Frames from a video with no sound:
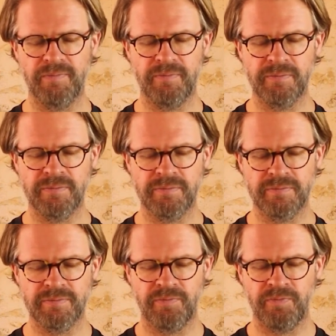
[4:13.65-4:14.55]

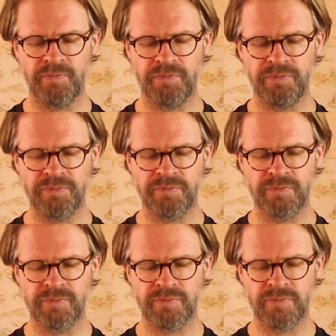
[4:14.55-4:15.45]

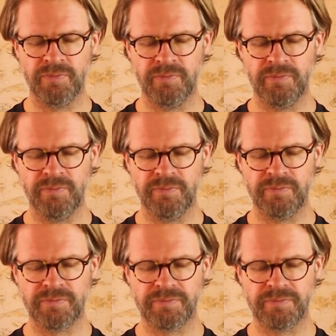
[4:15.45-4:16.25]
(no one is talking)